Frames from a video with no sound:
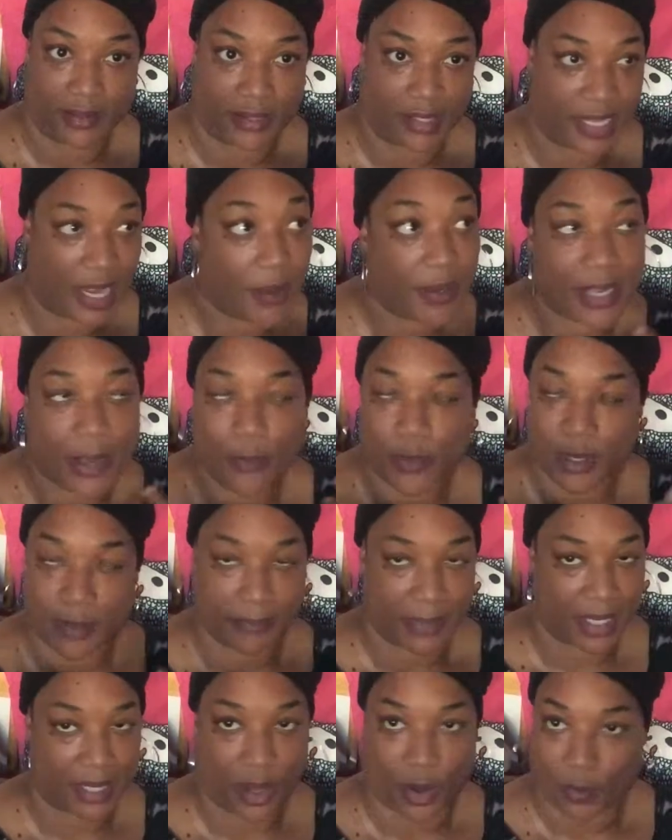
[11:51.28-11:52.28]
there
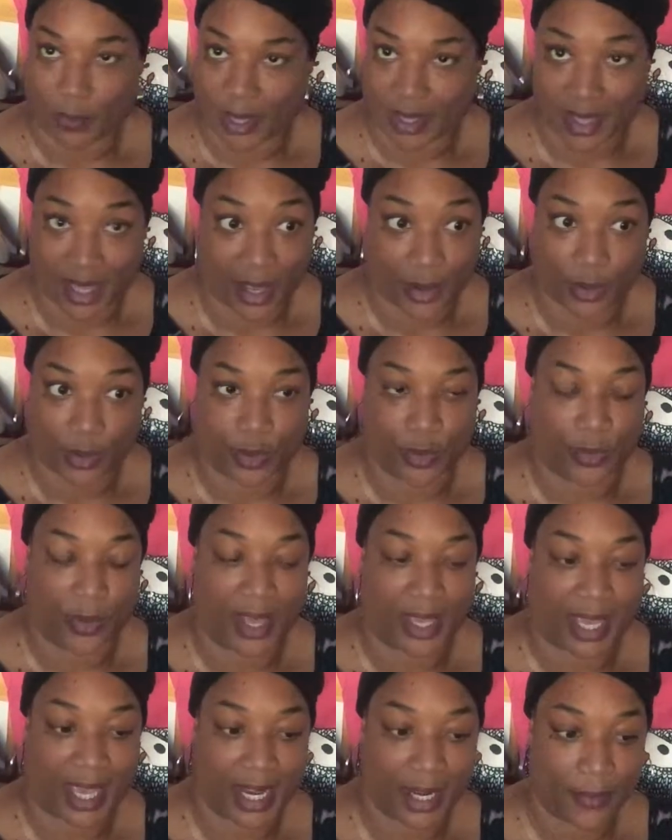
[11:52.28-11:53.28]
wouldn't be no way that I could
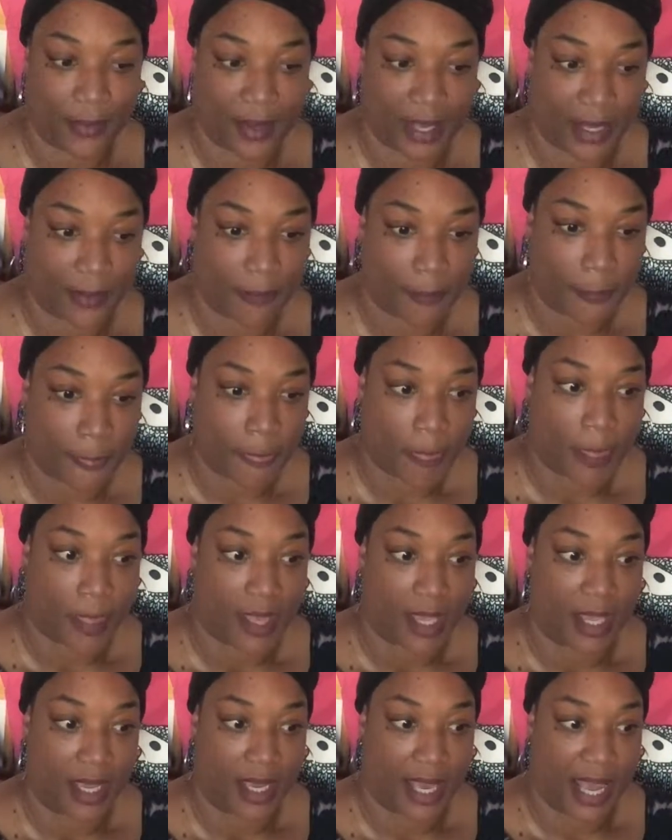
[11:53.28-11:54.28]
work anyway.
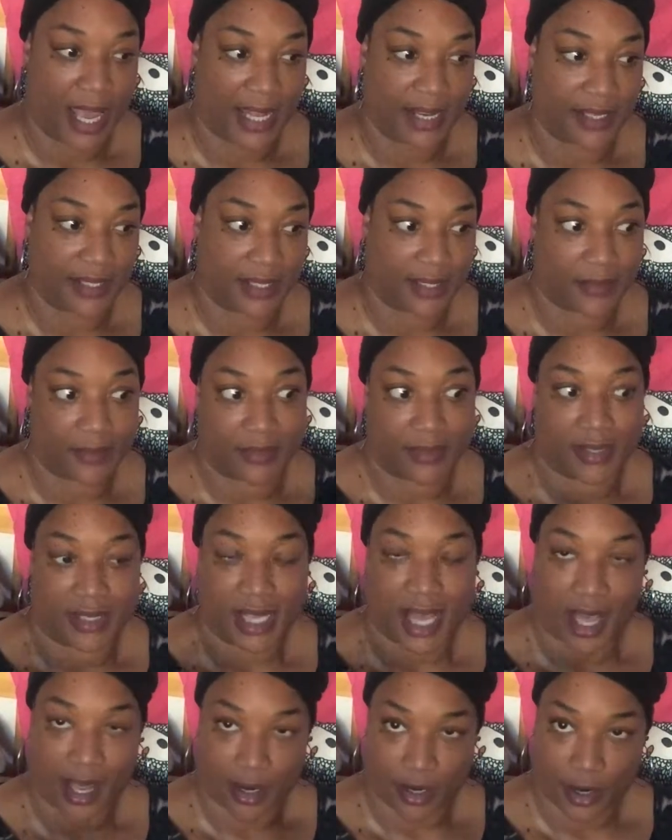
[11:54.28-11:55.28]
And
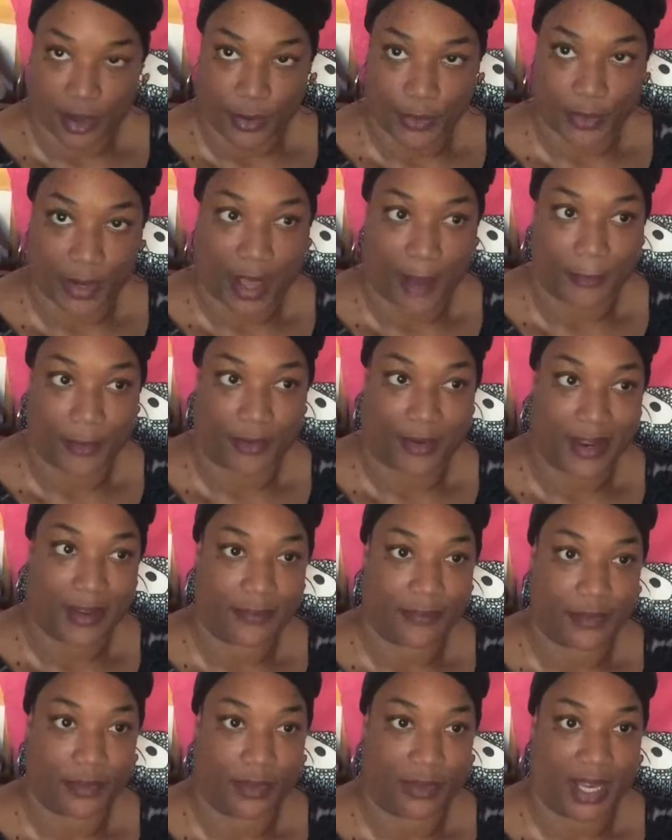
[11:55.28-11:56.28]
that alone, I'm
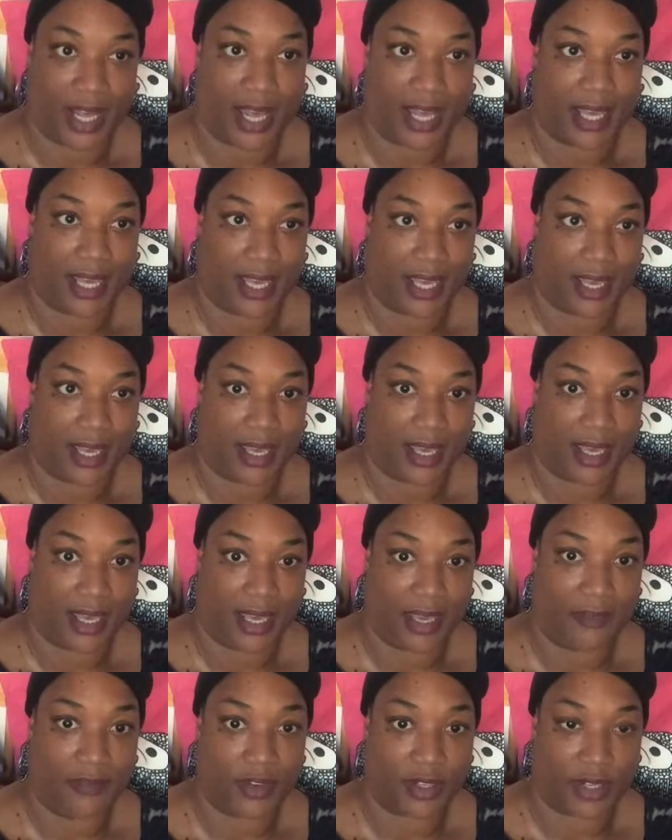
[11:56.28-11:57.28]
grateful that
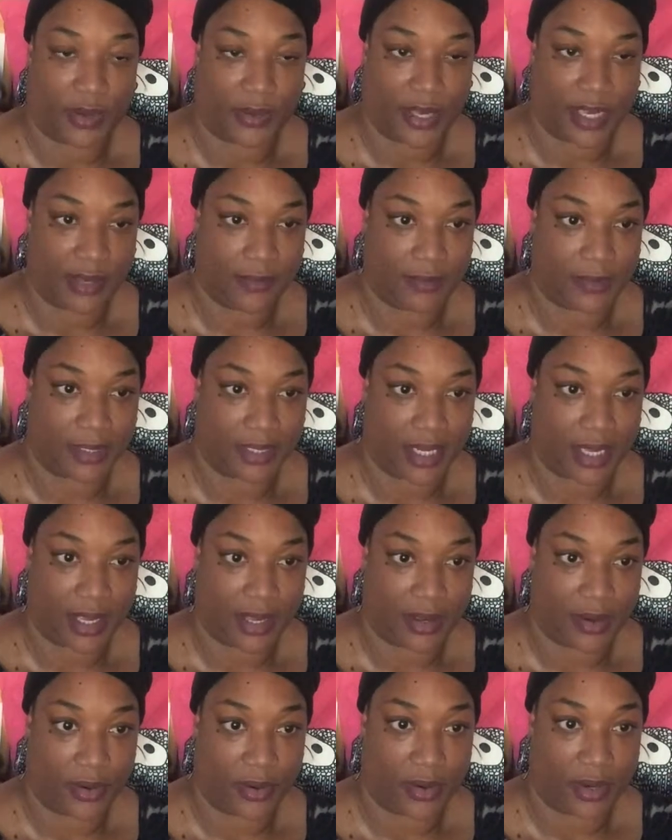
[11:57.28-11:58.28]
even though he was
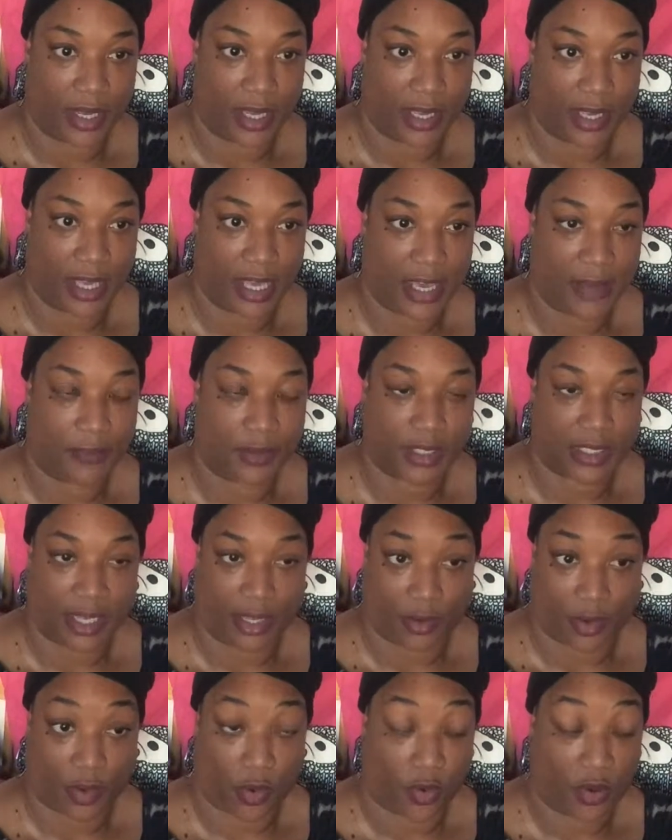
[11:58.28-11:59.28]
ill, he was
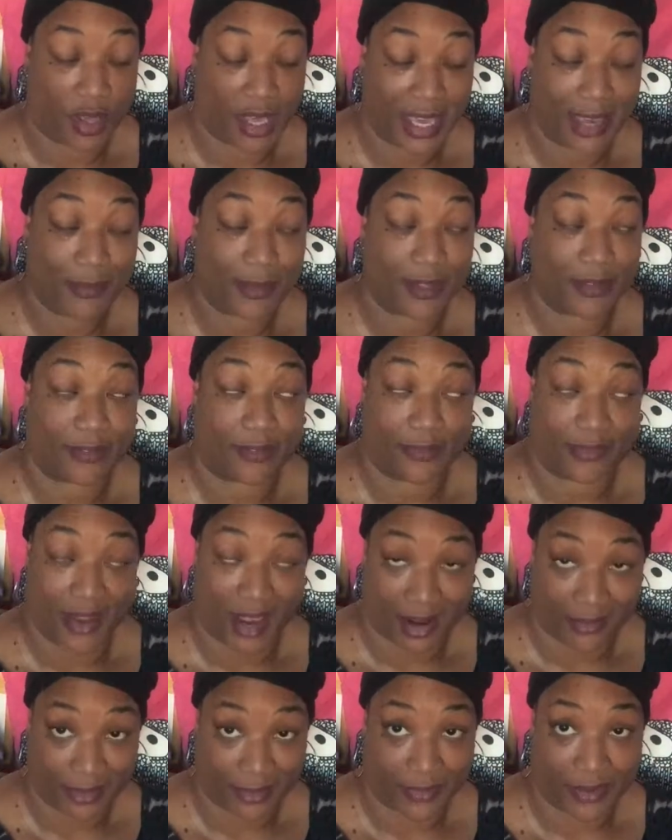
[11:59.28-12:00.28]

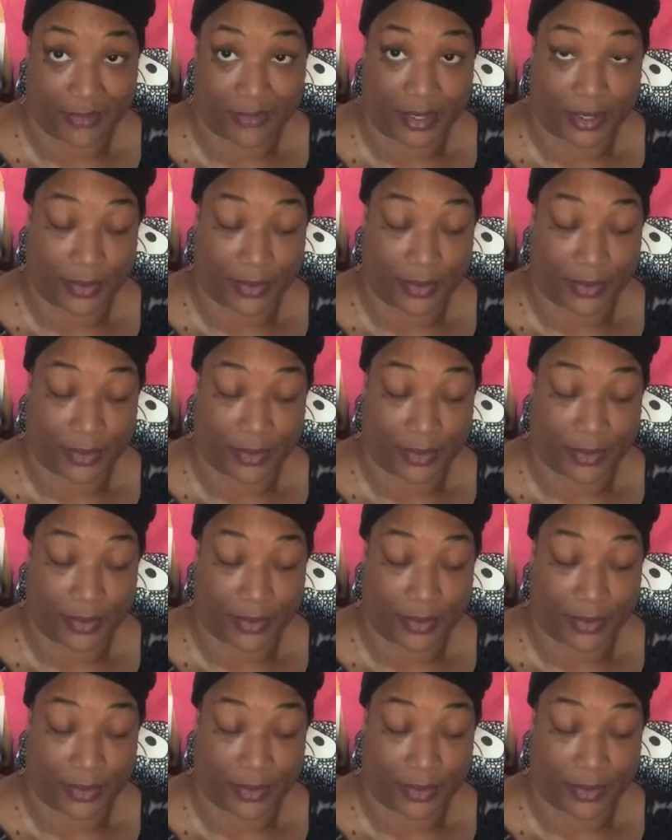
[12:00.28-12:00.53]
very, very